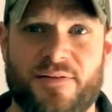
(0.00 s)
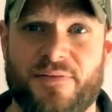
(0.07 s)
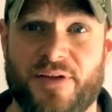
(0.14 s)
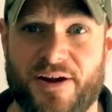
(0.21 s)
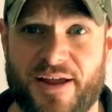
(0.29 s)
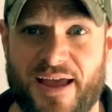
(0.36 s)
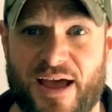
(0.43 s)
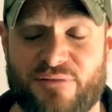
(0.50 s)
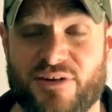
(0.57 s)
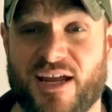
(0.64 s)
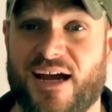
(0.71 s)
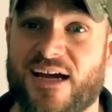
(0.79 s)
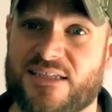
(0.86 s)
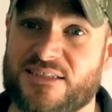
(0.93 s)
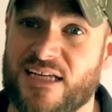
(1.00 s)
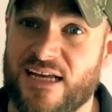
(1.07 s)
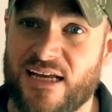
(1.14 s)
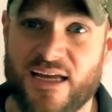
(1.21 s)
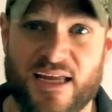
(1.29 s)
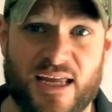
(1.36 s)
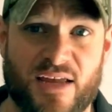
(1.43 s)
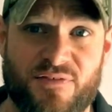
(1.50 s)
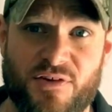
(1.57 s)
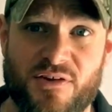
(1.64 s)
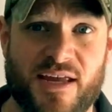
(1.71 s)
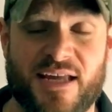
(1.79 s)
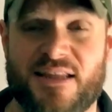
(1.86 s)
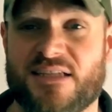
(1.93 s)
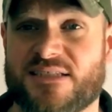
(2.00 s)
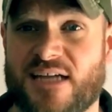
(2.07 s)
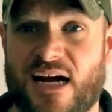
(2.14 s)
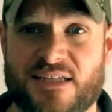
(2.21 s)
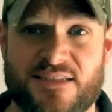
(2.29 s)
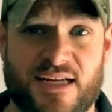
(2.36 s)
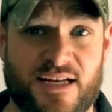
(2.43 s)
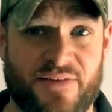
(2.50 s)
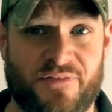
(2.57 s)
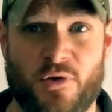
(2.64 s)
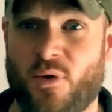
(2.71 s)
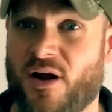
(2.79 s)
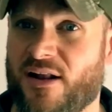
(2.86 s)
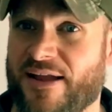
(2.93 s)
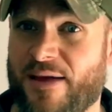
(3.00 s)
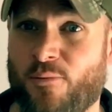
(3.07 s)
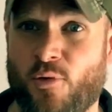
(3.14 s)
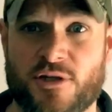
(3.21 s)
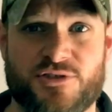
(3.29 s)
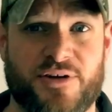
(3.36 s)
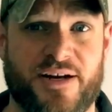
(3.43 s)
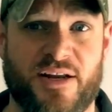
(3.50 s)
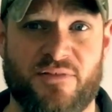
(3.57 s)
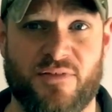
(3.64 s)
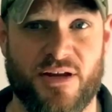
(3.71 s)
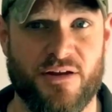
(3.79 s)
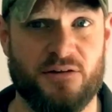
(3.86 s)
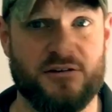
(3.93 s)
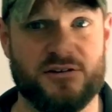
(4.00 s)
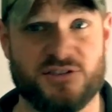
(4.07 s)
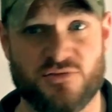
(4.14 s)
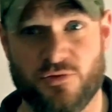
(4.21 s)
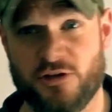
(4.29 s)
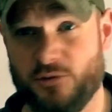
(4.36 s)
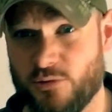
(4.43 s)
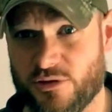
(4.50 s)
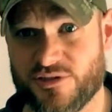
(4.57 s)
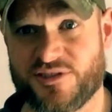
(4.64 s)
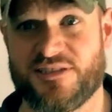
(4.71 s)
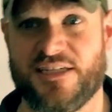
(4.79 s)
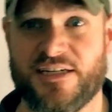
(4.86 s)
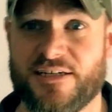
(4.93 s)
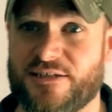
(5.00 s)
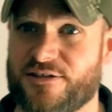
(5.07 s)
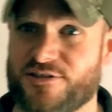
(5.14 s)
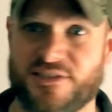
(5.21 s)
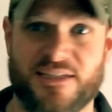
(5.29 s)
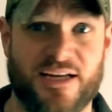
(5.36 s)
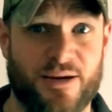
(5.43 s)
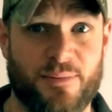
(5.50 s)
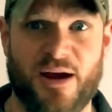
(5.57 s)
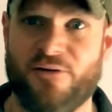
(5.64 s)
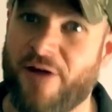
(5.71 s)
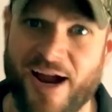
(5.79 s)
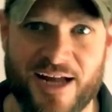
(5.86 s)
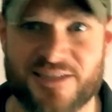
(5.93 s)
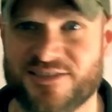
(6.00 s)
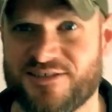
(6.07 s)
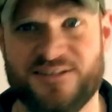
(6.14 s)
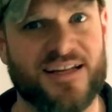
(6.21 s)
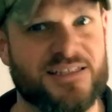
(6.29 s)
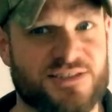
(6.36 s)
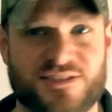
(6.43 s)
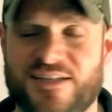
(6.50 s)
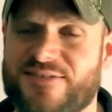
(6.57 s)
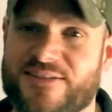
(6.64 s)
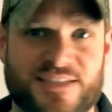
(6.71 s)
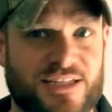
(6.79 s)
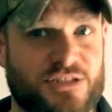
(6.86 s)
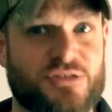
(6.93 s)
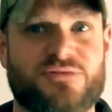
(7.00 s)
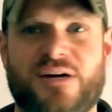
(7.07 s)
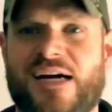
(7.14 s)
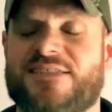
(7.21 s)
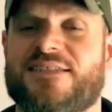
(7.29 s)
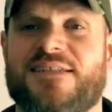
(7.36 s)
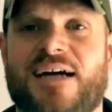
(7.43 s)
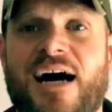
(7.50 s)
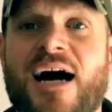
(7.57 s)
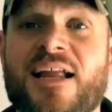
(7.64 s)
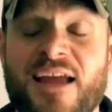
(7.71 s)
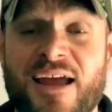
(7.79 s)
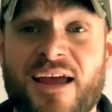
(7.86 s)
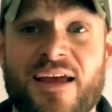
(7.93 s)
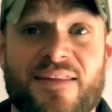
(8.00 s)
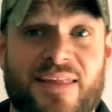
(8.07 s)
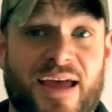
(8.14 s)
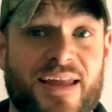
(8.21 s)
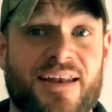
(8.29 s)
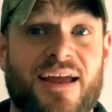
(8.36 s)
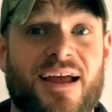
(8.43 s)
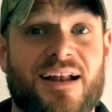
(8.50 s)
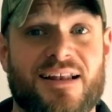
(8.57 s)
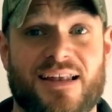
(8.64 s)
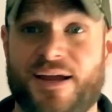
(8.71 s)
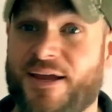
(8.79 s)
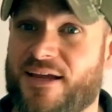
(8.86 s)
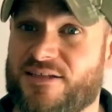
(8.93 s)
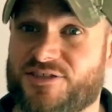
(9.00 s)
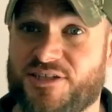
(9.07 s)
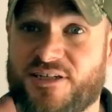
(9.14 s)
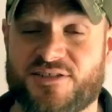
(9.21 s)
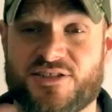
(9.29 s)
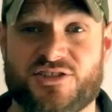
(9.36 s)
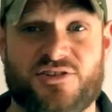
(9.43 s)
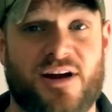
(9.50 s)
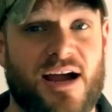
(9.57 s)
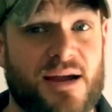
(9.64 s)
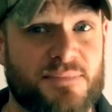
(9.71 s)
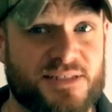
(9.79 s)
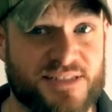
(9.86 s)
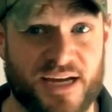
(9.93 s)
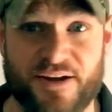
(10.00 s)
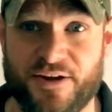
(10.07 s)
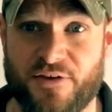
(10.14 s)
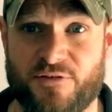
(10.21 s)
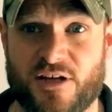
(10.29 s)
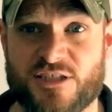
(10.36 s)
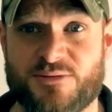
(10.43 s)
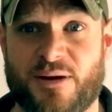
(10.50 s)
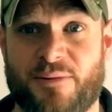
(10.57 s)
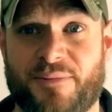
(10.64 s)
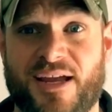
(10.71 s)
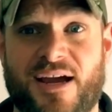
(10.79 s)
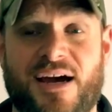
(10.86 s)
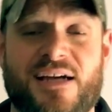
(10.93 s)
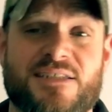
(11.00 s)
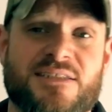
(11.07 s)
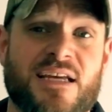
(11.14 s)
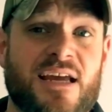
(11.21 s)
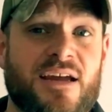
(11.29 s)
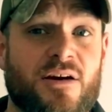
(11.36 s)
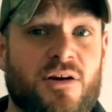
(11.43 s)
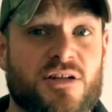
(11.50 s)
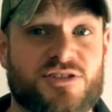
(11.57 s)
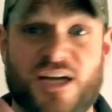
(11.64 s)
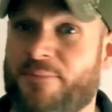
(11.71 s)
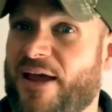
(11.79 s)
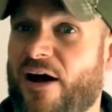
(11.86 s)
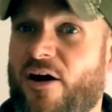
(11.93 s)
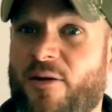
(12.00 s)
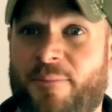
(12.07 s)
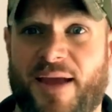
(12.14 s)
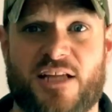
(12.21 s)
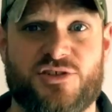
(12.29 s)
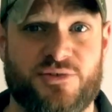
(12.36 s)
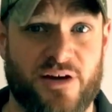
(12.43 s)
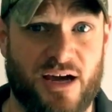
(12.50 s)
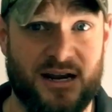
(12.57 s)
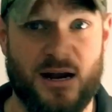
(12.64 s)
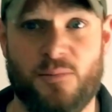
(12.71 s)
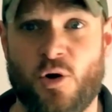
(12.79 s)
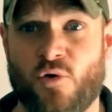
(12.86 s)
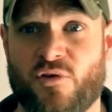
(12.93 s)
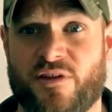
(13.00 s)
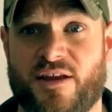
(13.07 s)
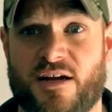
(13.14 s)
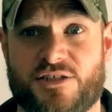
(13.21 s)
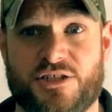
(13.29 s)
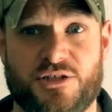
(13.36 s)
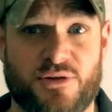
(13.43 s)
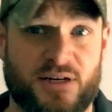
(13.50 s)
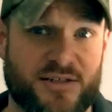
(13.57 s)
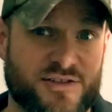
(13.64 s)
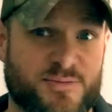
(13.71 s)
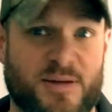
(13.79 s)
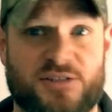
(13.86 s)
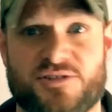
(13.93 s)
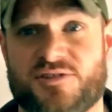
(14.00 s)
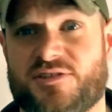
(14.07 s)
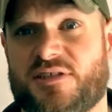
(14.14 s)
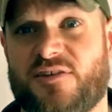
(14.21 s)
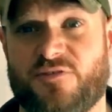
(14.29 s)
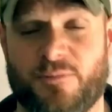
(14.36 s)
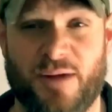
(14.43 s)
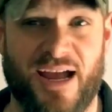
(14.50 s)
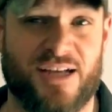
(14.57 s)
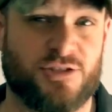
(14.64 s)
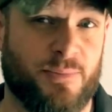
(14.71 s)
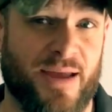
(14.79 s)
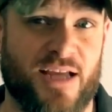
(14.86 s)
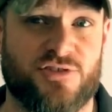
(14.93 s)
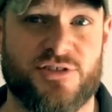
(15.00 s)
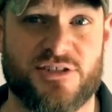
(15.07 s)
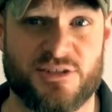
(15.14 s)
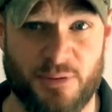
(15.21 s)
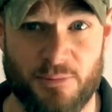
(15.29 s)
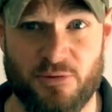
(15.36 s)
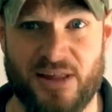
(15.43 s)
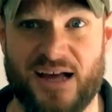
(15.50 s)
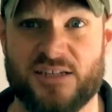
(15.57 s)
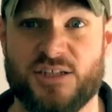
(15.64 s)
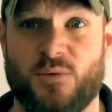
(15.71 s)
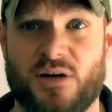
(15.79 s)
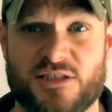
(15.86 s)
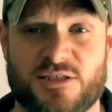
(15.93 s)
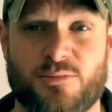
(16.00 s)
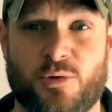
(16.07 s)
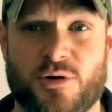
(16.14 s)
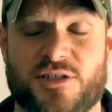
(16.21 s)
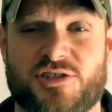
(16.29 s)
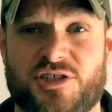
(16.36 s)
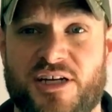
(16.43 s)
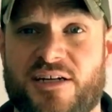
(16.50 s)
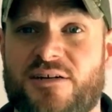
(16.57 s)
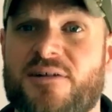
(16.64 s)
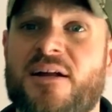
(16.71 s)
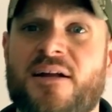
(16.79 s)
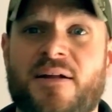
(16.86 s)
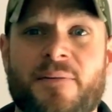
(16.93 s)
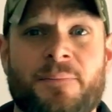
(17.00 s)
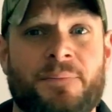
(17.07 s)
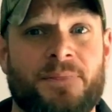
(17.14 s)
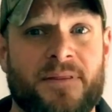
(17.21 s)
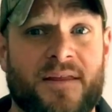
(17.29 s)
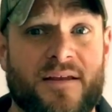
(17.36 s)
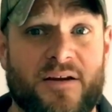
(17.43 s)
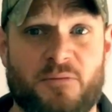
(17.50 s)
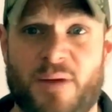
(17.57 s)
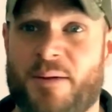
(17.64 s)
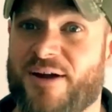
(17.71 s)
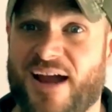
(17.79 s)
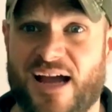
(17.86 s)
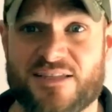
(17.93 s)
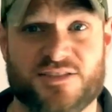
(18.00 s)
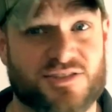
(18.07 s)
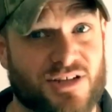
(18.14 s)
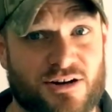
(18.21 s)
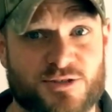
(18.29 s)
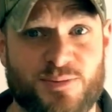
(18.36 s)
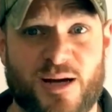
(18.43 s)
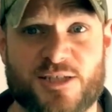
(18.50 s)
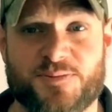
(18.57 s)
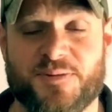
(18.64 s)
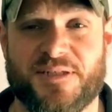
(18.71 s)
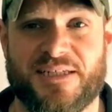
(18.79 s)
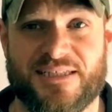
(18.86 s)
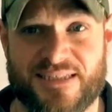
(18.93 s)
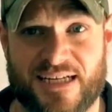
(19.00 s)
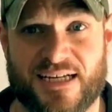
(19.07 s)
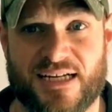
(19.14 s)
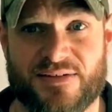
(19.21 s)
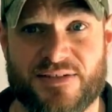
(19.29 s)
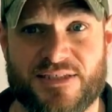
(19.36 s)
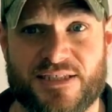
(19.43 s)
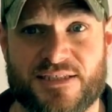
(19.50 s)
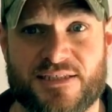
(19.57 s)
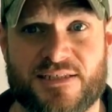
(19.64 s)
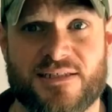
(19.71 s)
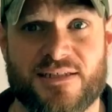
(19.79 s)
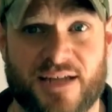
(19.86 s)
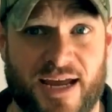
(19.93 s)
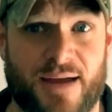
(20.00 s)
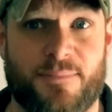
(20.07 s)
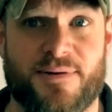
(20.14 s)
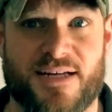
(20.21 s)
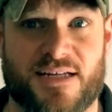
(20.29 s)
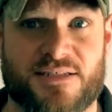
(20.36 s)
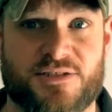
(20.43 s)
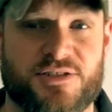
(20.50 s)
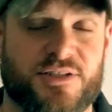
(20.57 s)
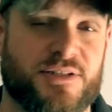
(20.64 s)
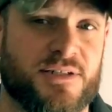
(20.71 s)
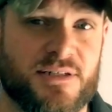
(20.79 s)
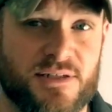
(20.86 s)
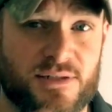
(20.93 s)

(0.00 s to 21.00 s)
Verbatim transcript: There you have it, guys. If you like this content, if you want to get more training videos and real world scenarios and hear my rants and all that stuff, because I do rant a lot, then like, share, subscribe, tell your friends about me, guys. Check me out at Patreon. I'm over there too. I do special stuff for my actual patrons and people that actually want to support this channel. And remember, guys, it's our responsibility to take care of each other and protect each other.